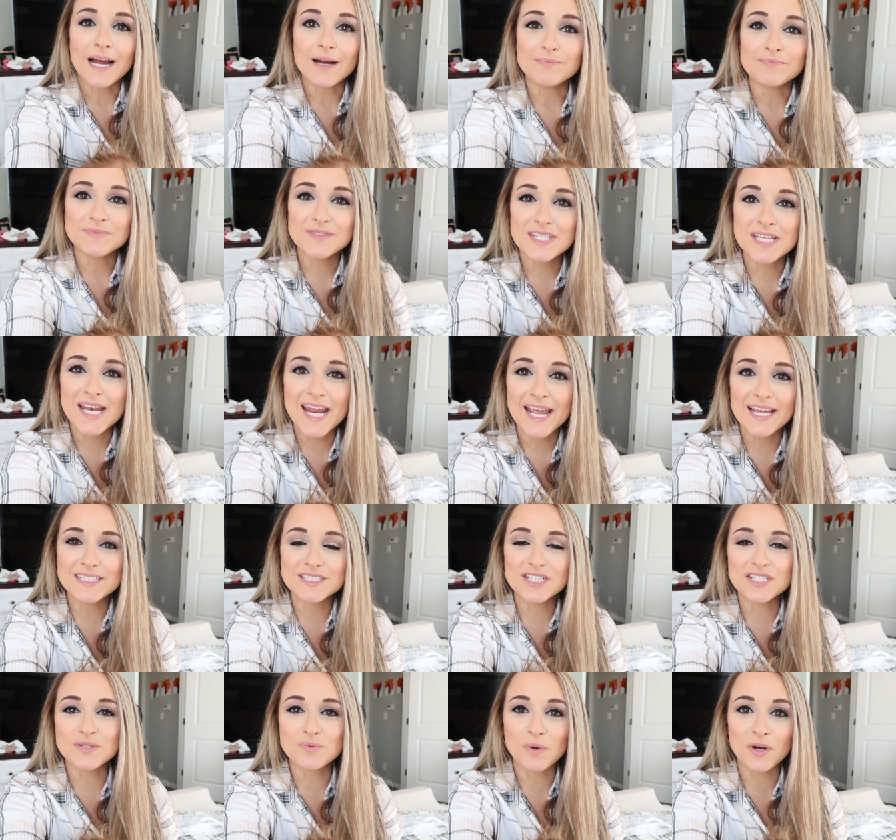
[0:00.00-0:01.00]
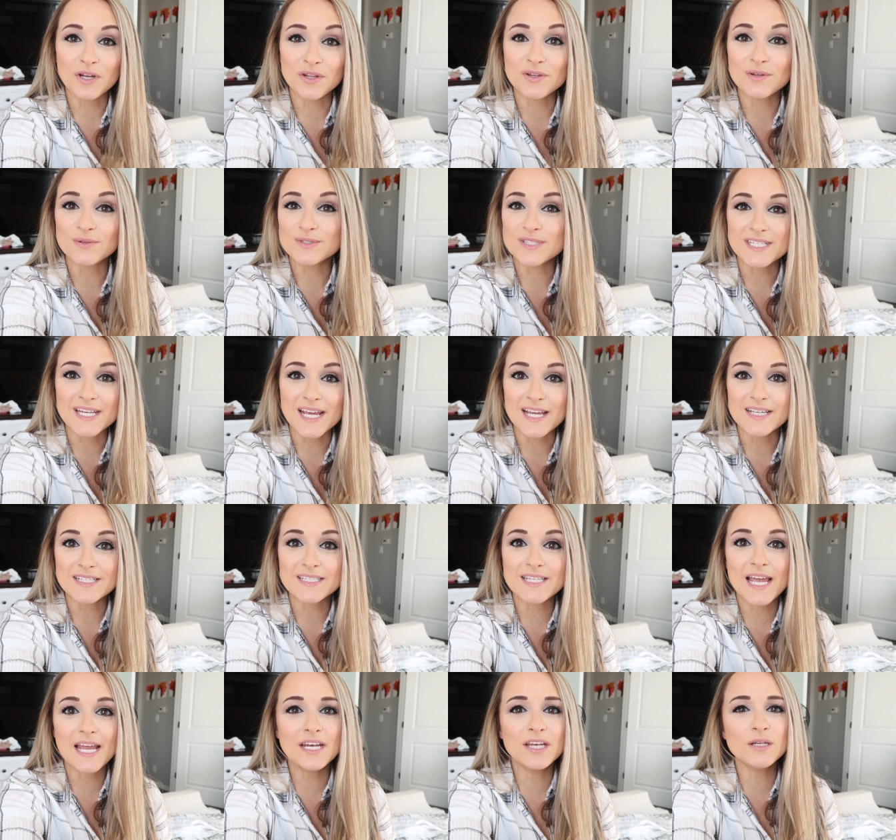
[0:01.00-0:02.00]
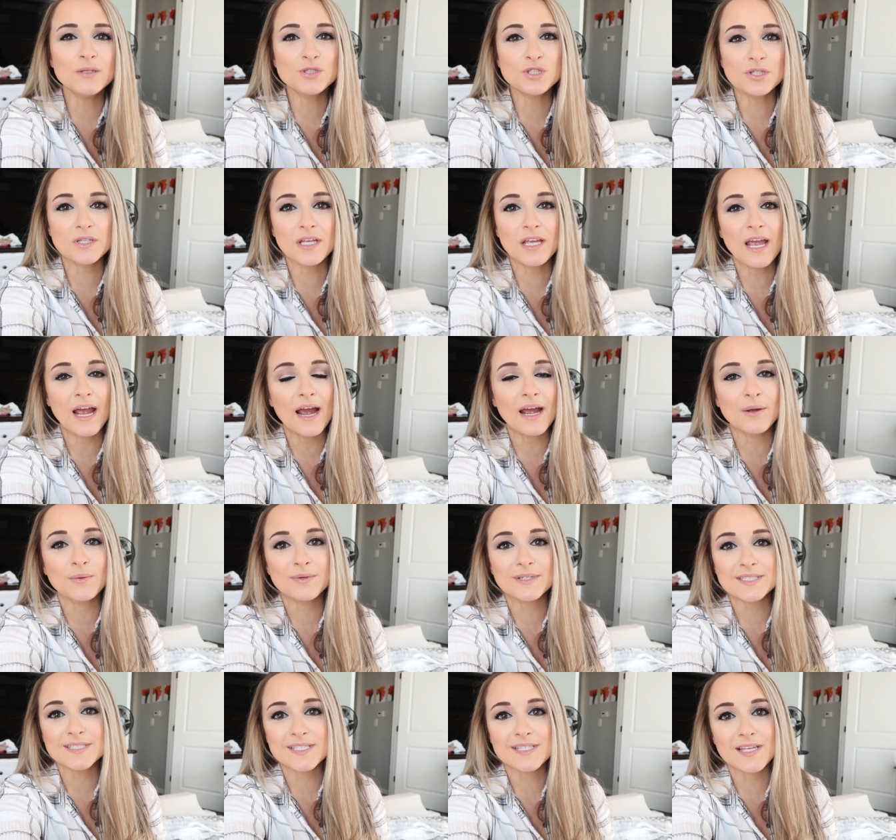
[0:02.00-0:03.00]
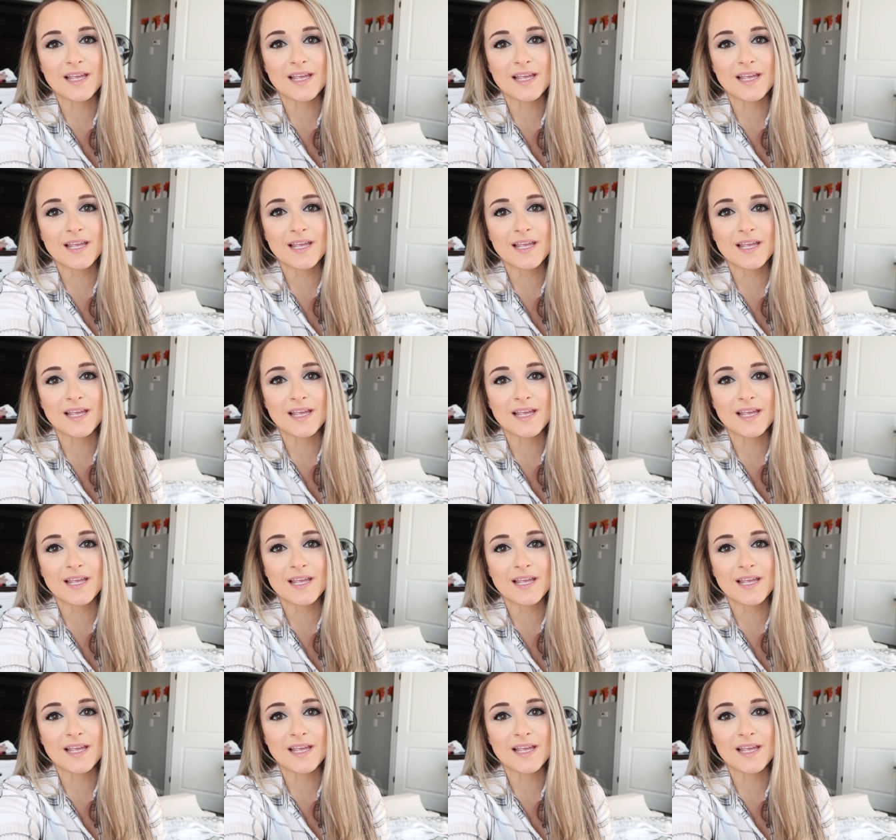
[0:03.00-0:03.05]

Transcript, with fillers: yeah, today is just one of those days. And usually I would